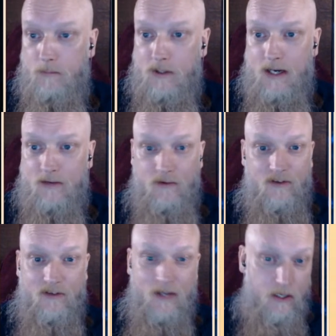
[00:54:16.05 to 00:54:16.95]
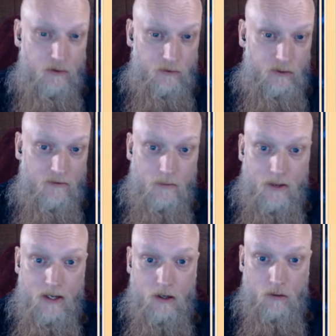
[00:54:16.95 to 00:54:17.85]
But that isn't to say you just give them
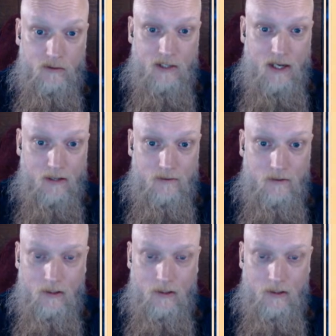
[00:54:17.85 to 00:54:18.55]
any old tat.